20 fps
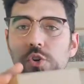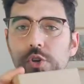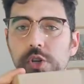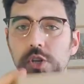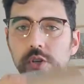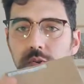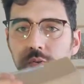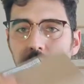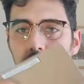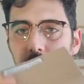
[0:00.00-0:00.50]

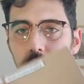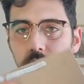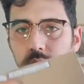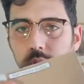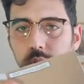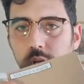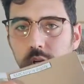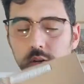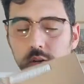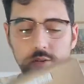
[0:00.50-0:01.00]
you
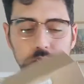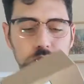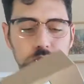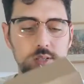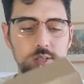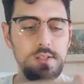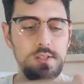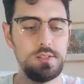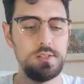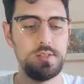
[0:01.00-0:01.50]
the
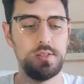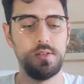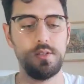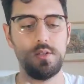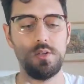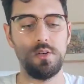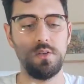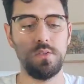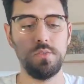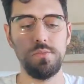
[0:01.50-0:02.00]
content
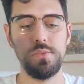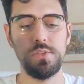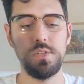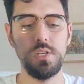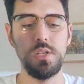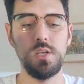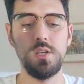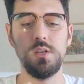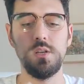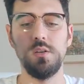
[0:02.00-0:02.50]
of
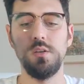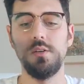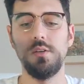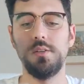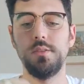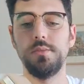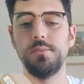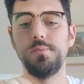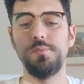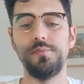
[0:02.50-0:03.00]
the
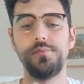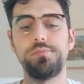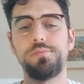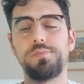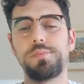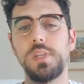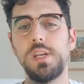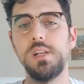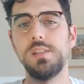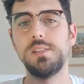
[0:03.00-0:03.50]

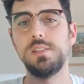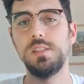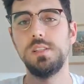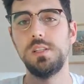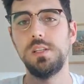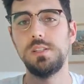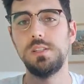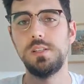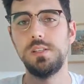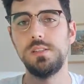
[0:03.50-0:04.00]

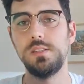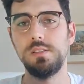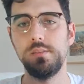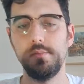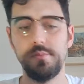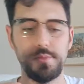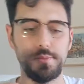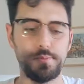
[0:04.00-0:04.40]
LCD system.